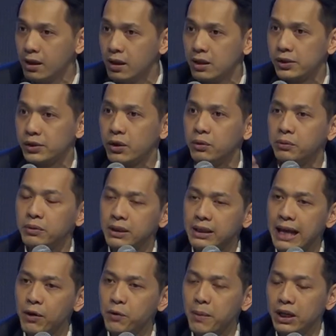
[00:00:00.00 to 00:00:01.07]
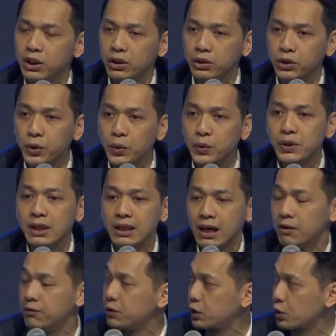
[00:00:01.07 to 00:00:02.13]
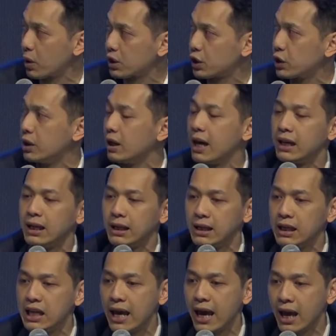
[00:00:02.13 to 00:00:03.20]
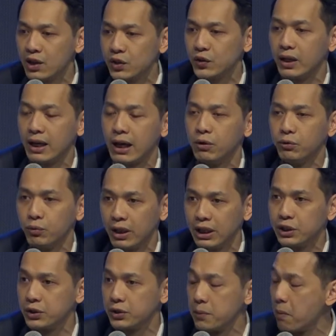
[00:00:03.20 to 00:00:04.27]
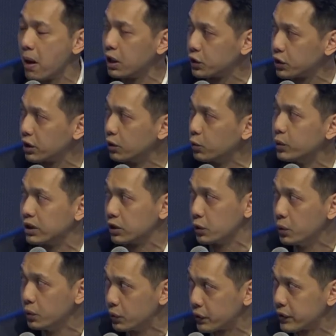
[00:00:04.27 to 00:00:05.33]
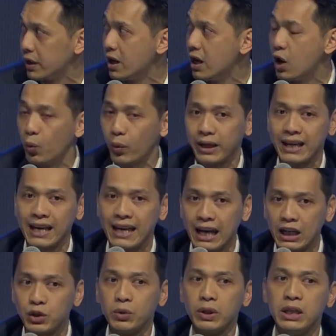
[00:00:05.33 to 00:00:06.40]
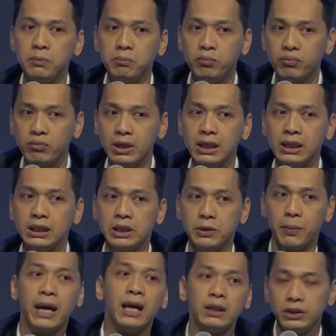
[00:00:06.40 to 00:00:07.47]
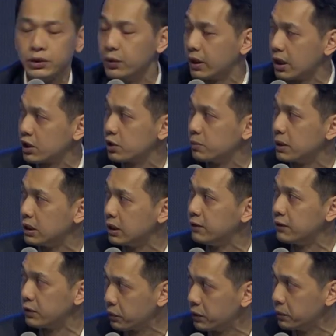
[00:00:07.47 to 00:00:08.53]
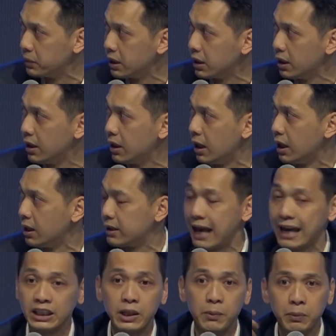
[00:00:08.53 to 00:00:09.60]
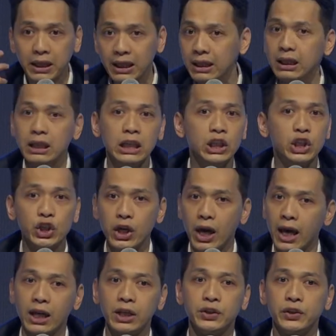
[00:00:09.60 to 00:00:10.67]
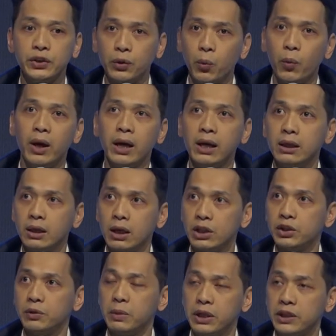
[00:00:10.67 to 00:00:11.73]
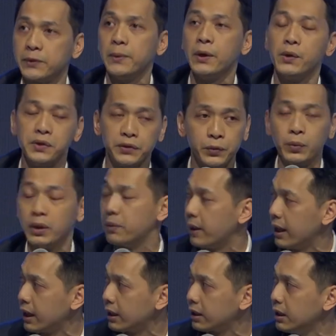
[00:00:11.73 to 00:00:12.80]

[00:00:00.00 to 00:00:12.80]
So now imagine using that infrastructure and then enhancing our relationship manager with the tools where they can actually bring the bank to the customer living room. That's completely changed the way the customer experience with the bank.